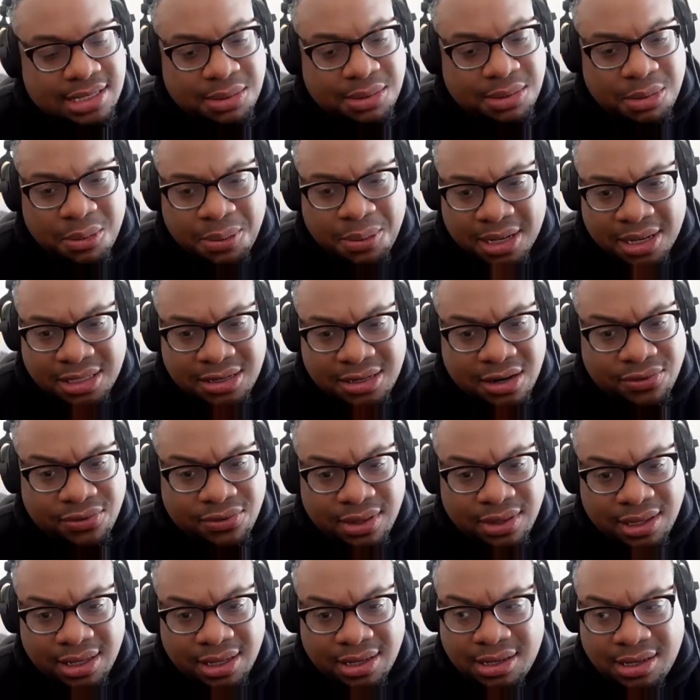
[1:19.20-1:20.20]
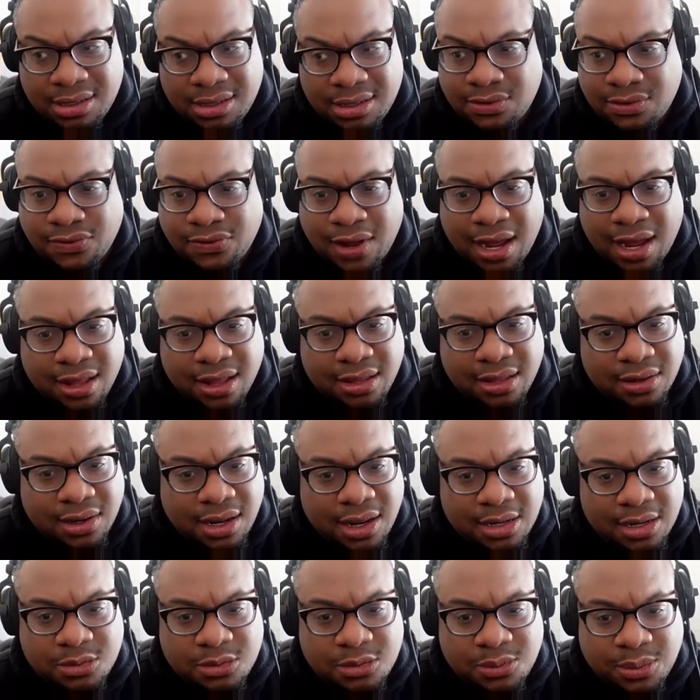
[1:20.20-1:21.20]
I'm a bunch of different things: father,
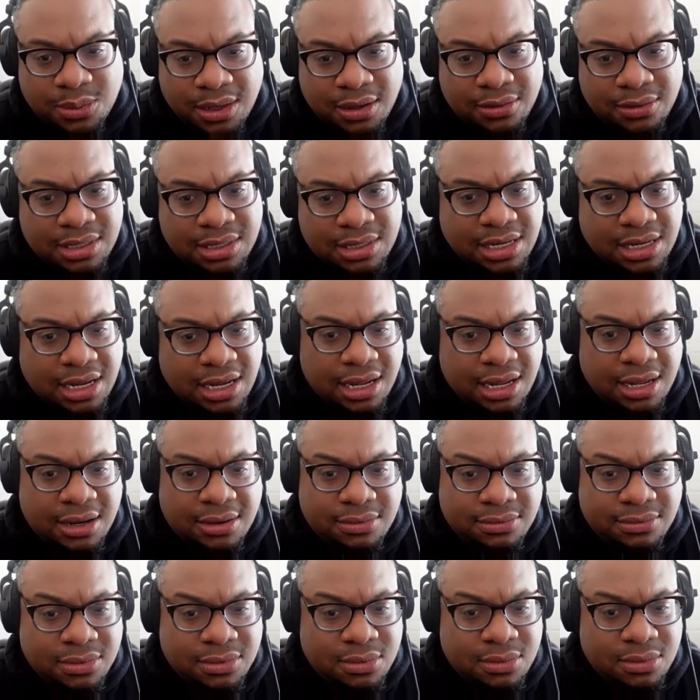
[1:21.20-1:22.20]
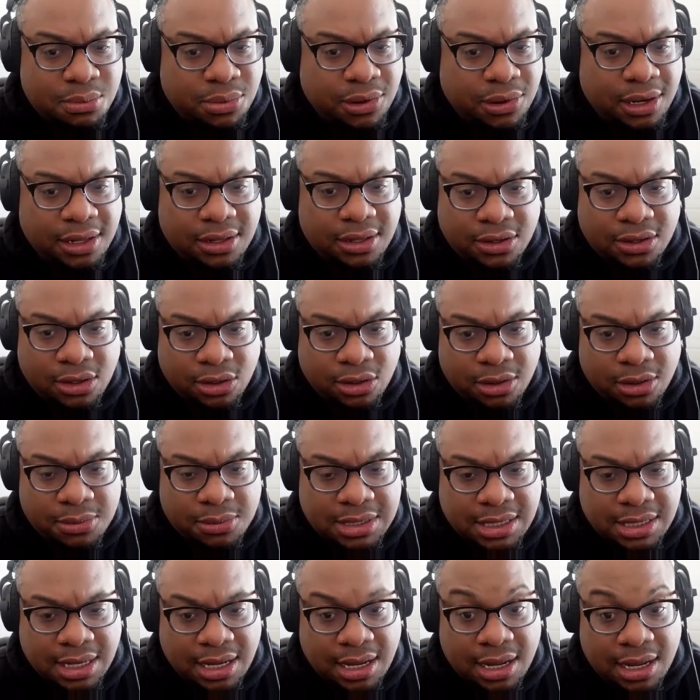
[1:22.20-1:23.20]
husband, son, brother, you know what I'm
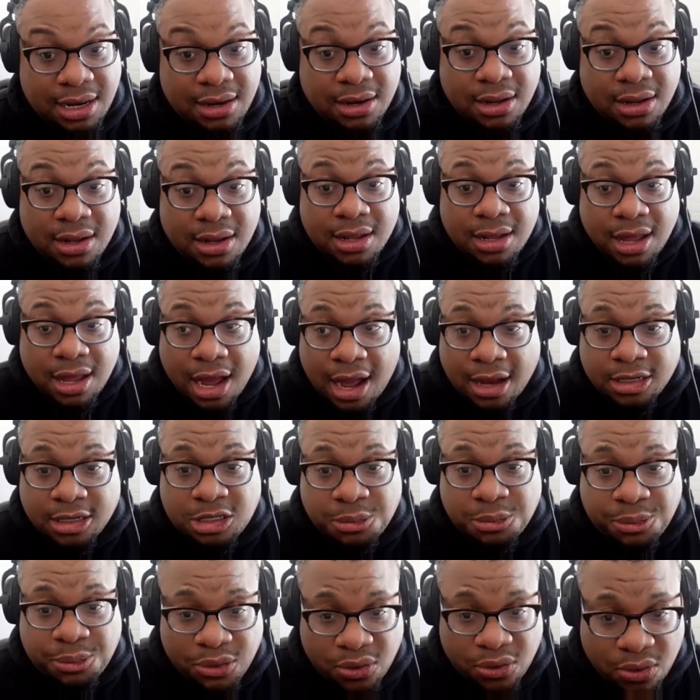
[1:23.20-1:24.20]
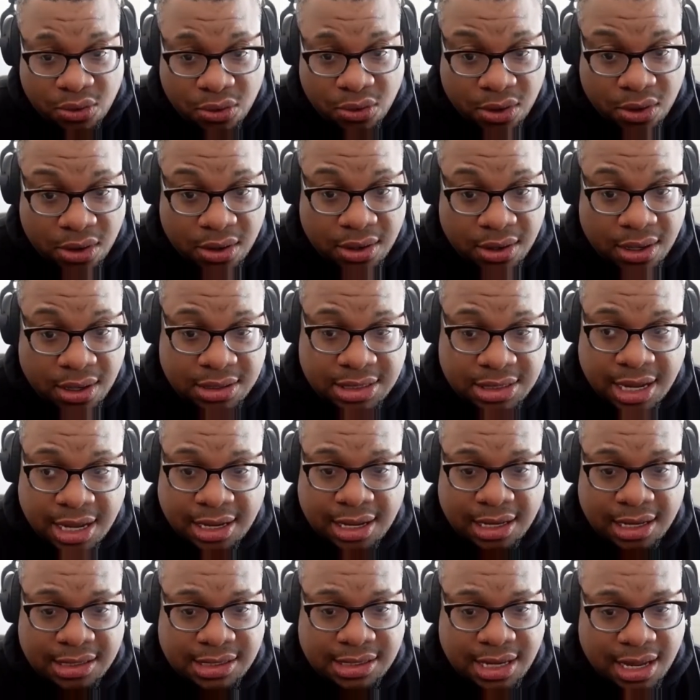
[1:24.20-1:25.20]
saying? Entrepreneur, tech
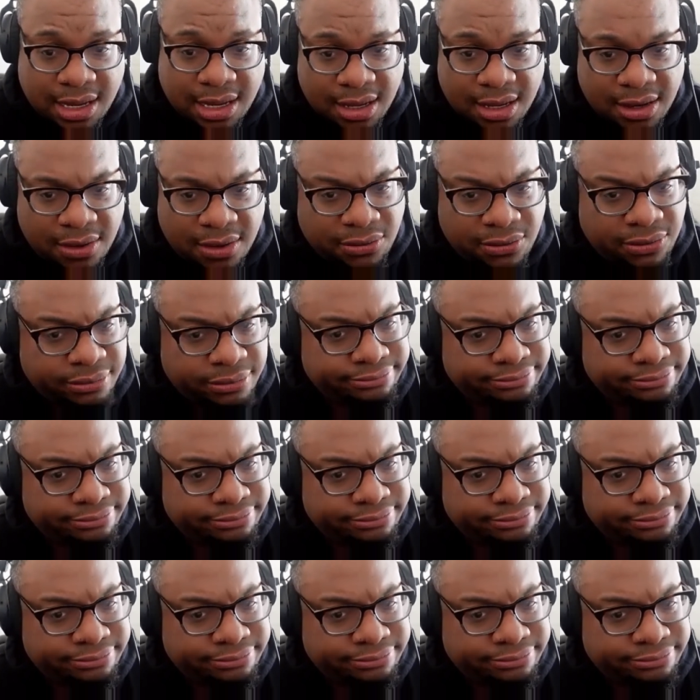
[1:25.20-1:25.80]
executive.